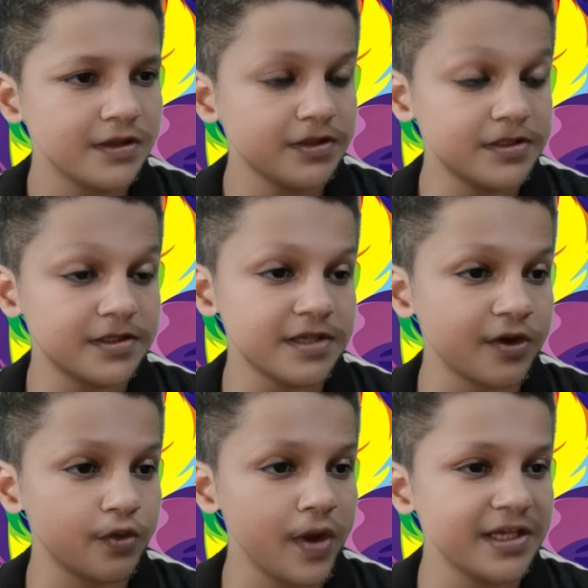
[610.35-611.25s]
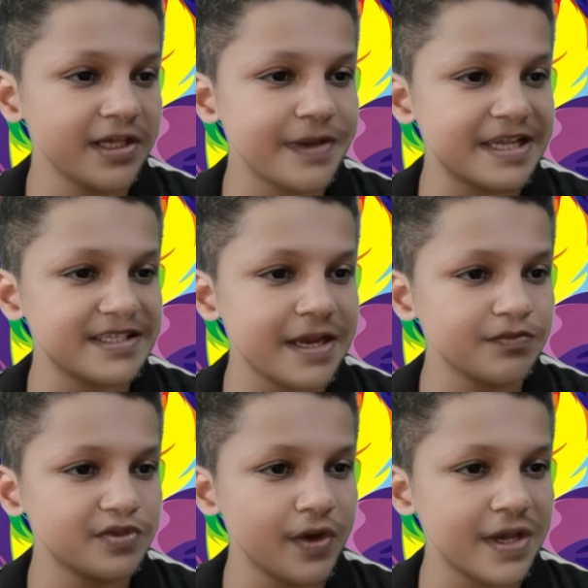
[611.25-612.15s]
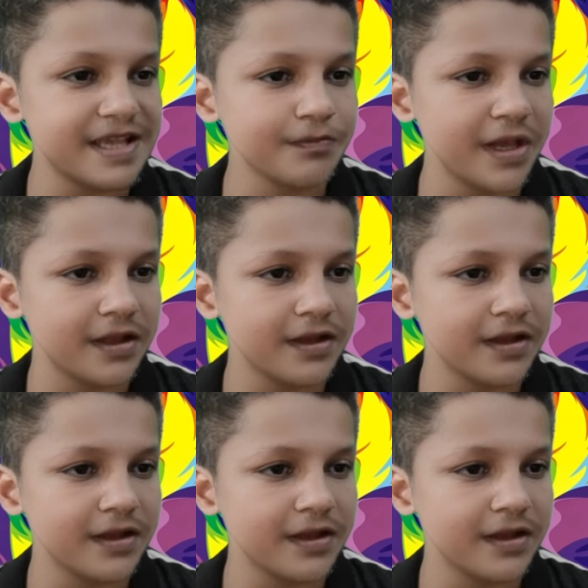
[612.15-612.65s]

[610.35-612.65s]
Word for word: This is arguably the best M C U assembled.